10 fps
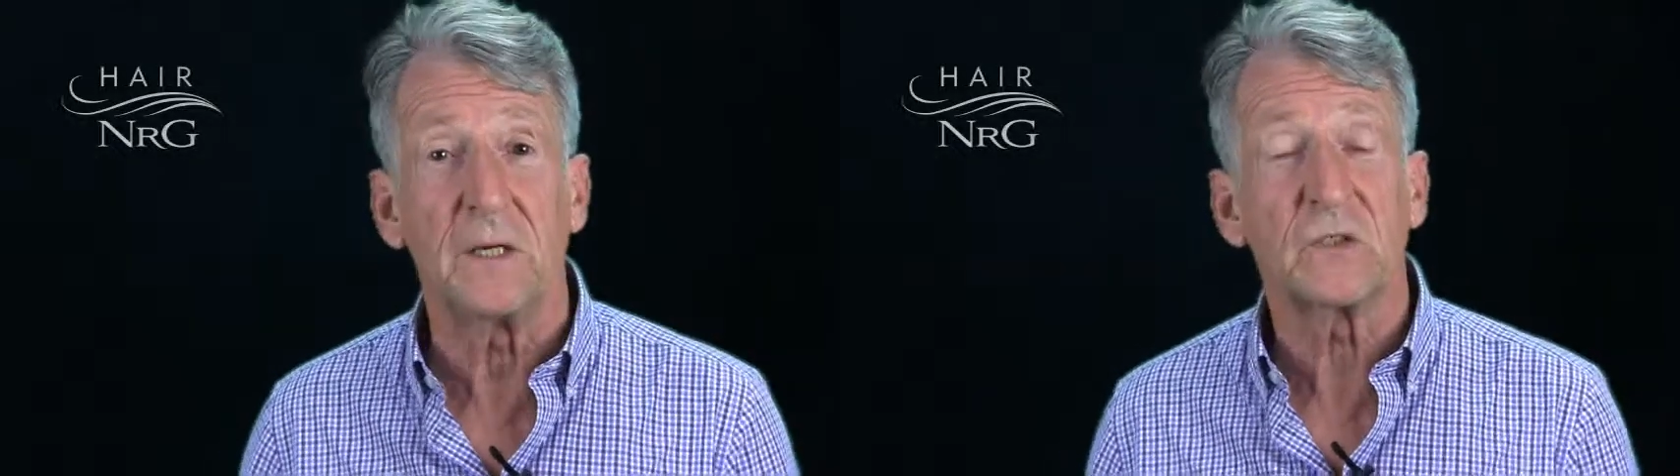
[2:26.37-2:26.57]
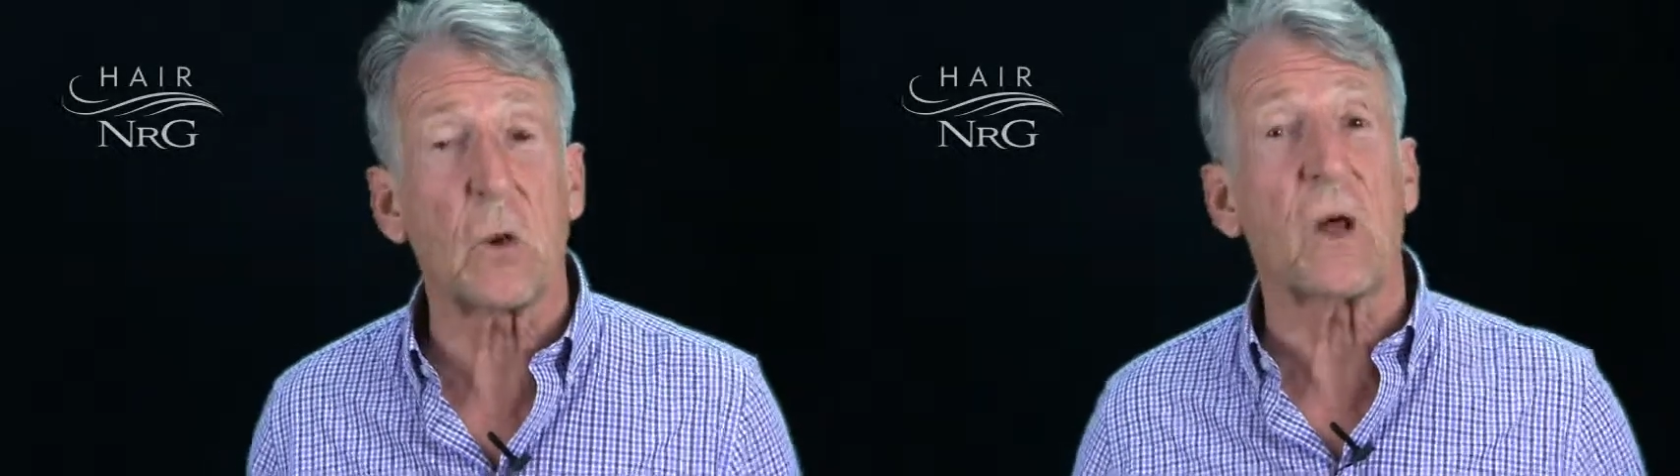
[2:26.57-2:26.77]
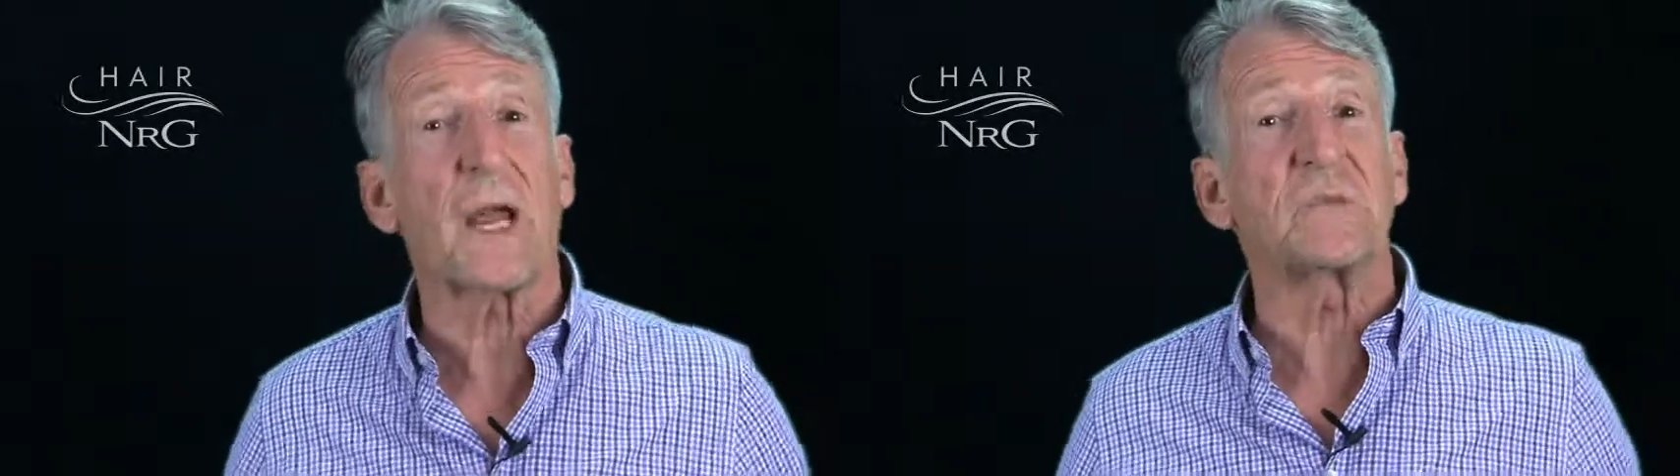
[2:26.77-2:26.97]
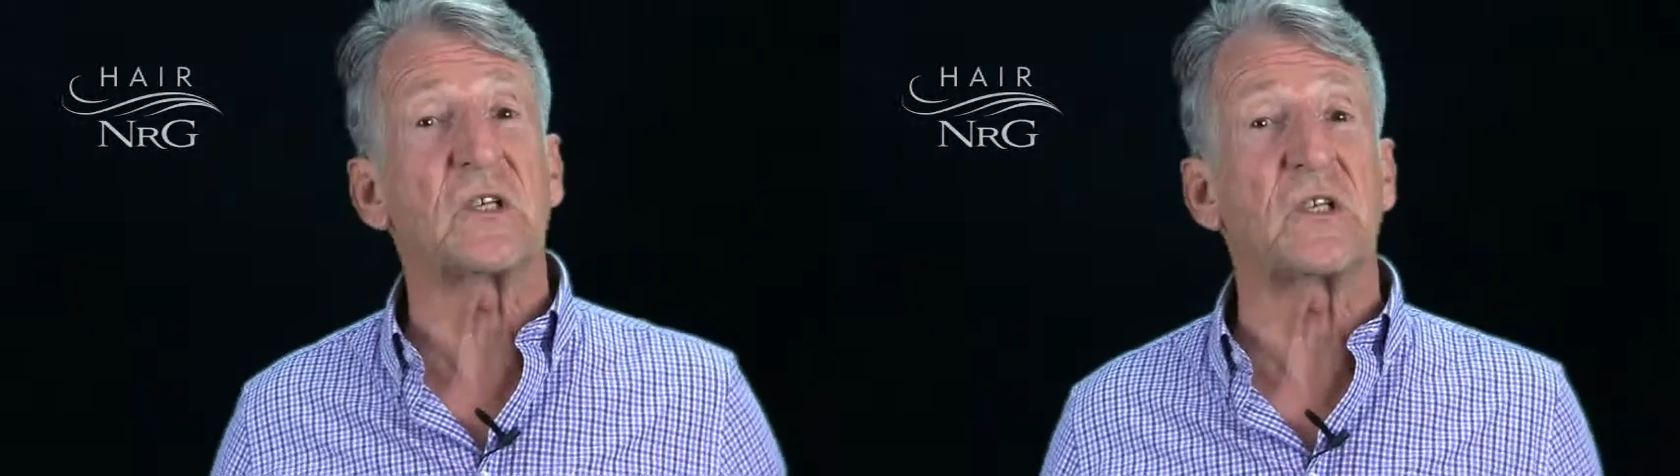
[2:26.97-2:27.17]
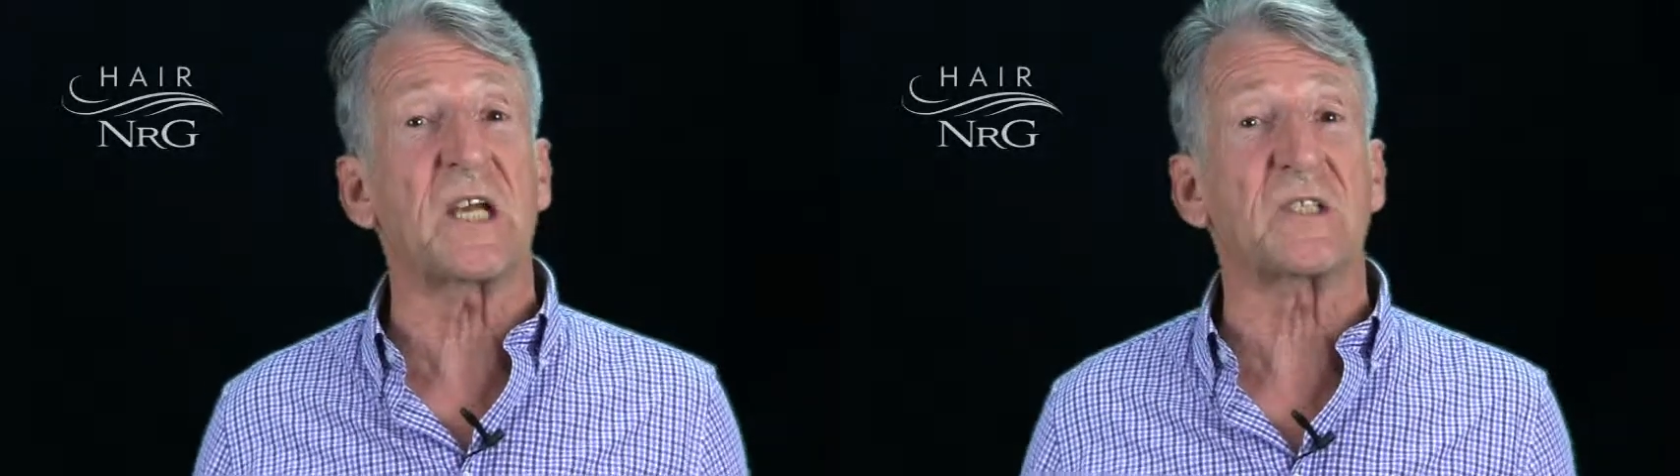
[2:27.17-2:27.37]
So what I'm
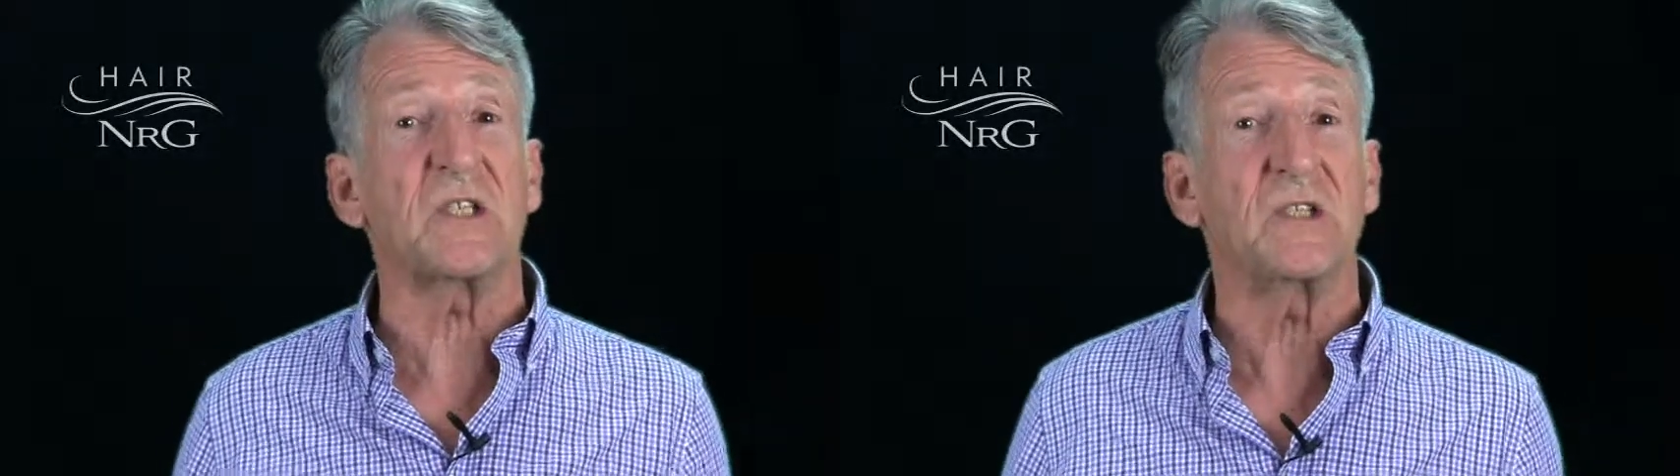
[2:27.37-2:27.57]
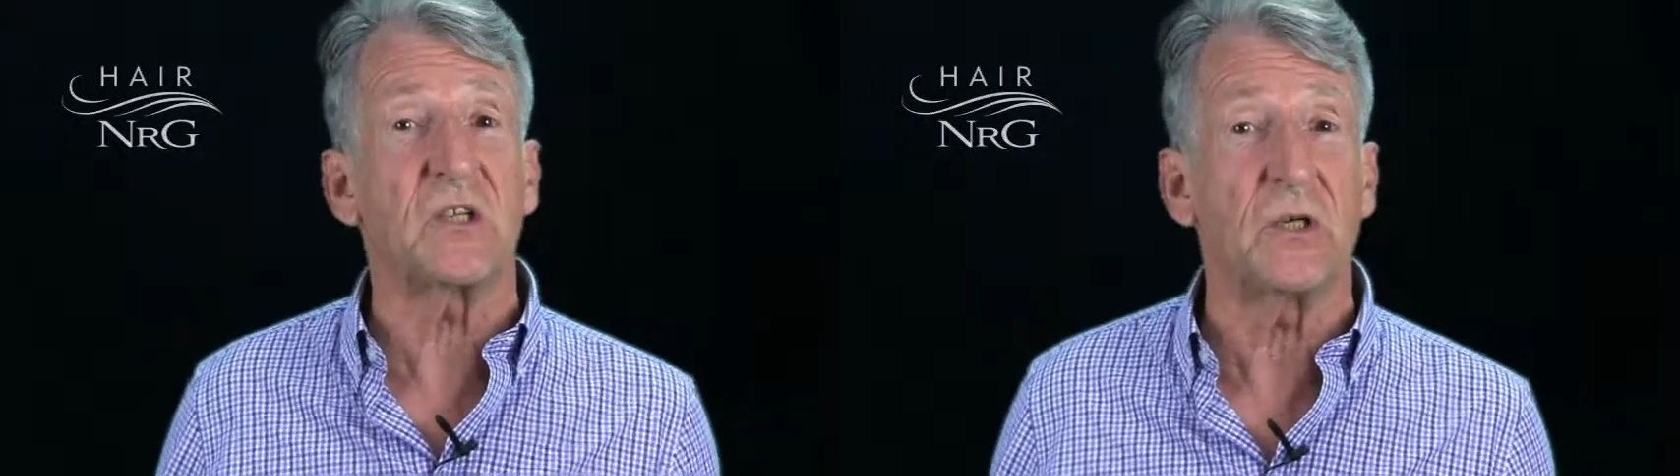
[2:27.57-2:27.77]
suggesting to